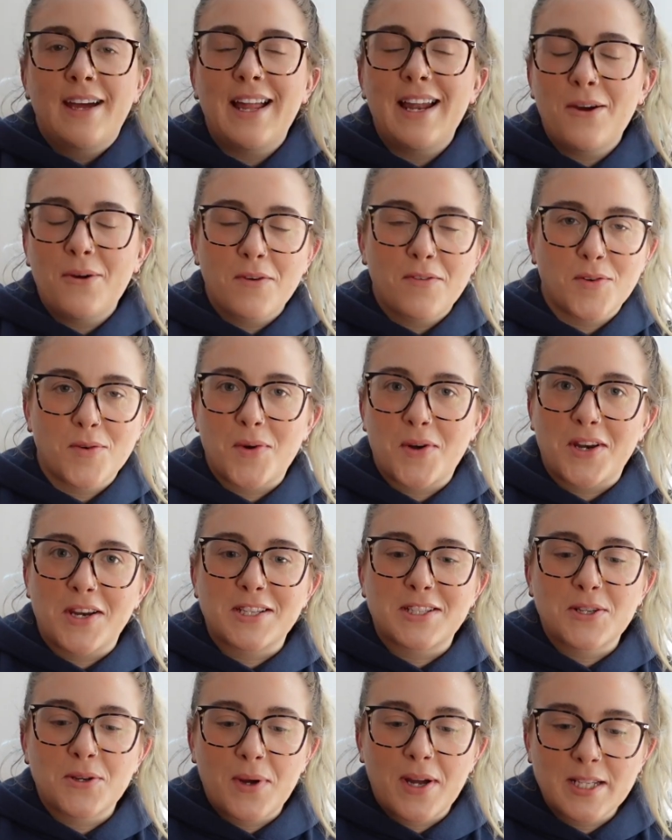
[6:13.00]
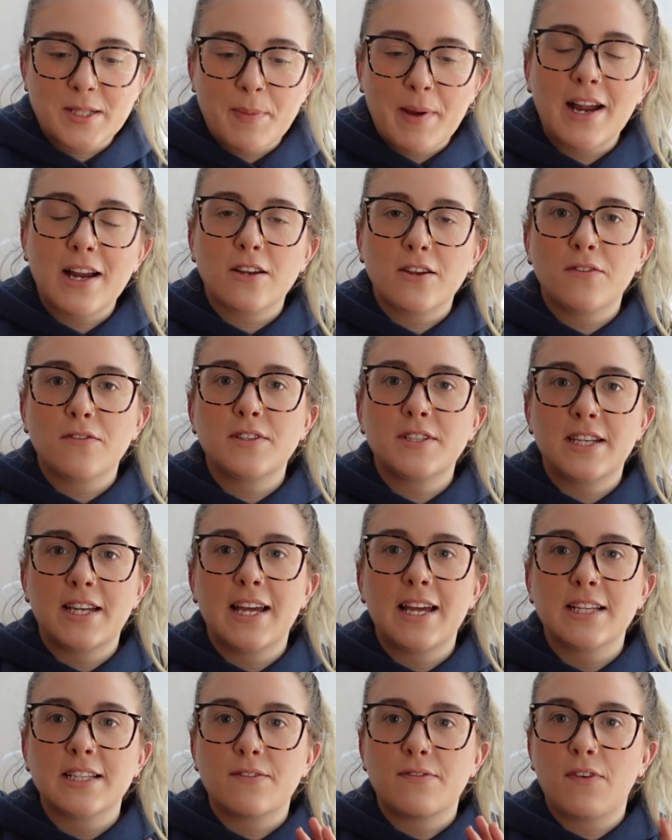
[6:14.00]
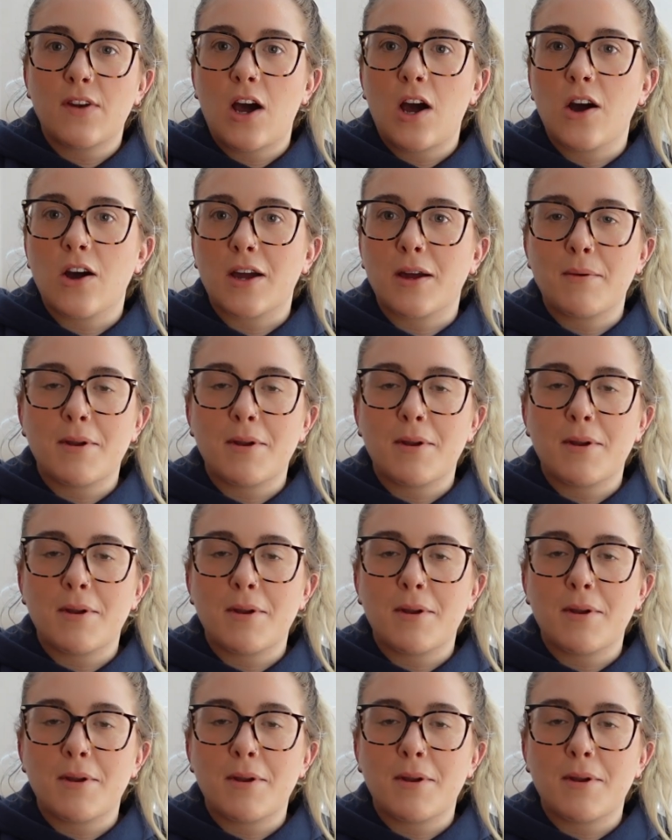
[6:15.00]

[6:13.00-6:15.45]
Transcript: Hello everyone. So as part of today's vlog,